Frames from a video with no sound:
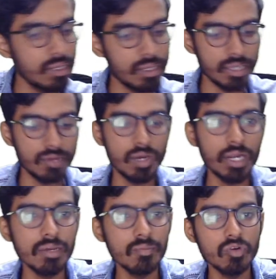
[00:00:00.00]
And what
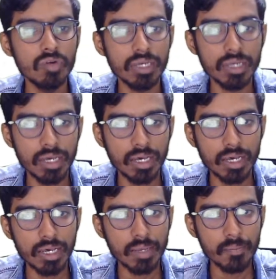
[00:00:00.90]
about
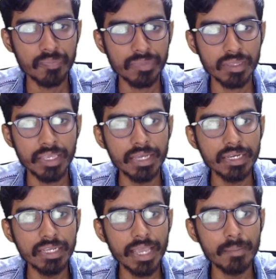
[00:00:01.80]
n
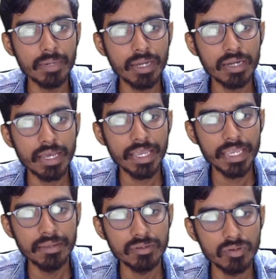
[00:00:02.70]
cap dot I?
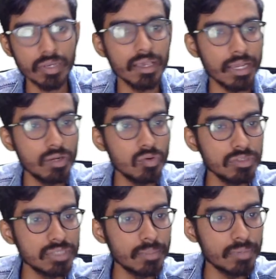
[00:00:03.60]
Okay, I'll do this
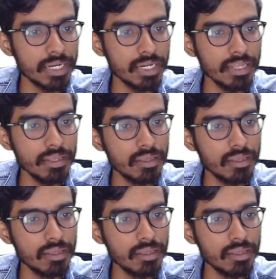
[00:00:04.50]
separately.